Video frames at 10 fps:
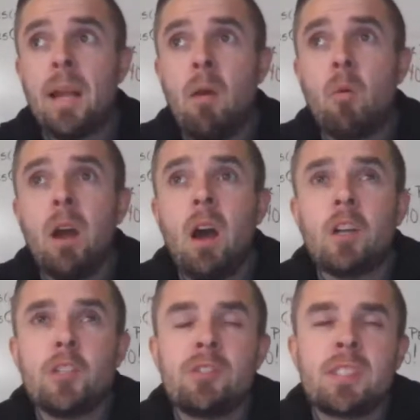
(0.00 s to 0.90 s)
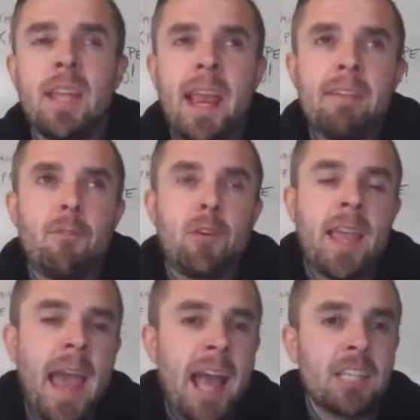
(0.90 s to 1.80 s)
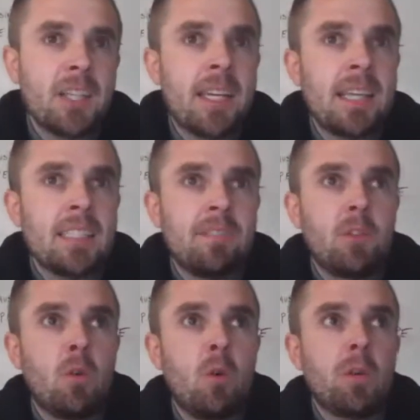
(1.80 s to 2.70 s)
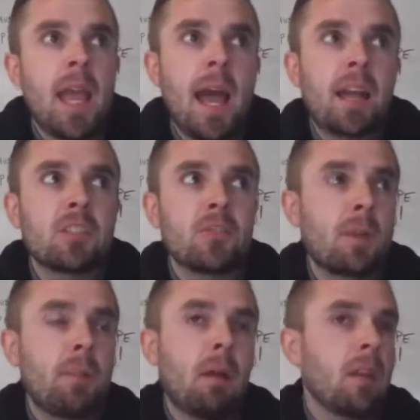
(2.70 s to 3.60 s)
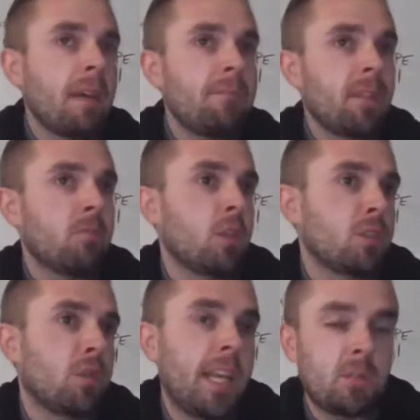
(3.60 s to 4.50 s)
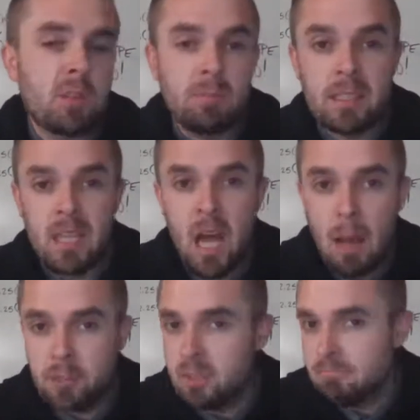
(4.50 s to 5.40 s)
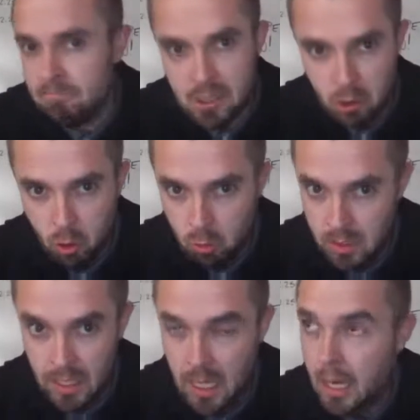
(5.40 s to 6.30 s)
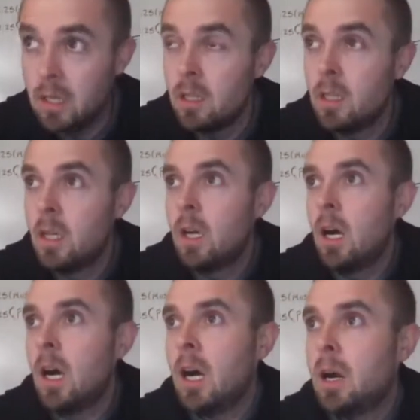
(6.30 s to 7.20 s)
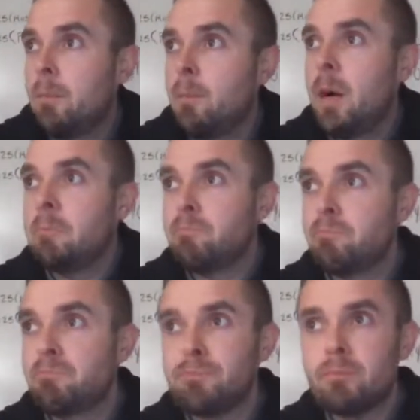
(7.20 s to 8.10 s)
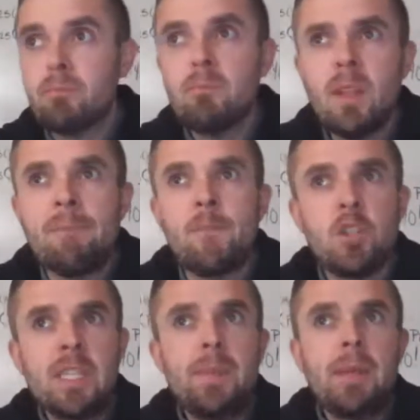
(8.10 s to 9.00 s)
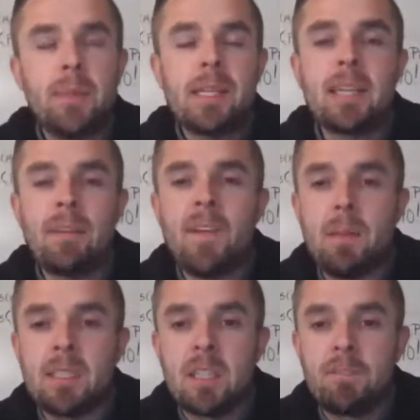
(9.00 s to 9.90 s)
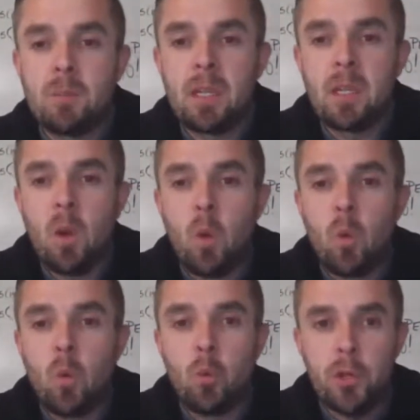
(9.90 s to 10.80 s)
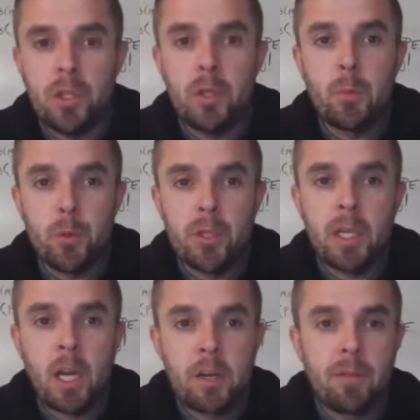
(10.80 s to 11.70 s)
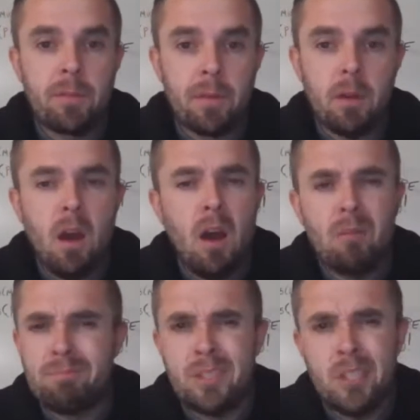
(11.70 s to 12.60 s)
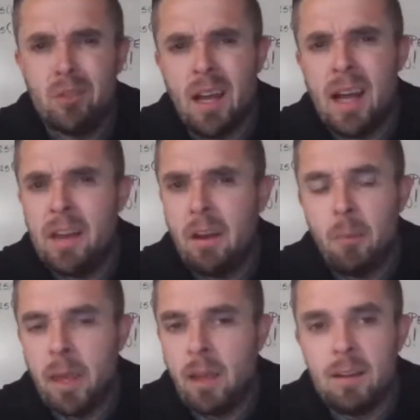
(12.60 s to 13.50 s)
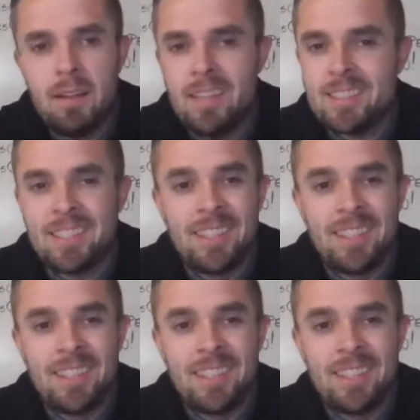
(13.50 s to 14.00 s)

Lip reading: But I would understand for cash, I guess, if you only had a certain amount left and Russell Gage was the best option, I totally get it. But for GPPs, I find myself to be really, really under the field. Oh, dude, I know, man.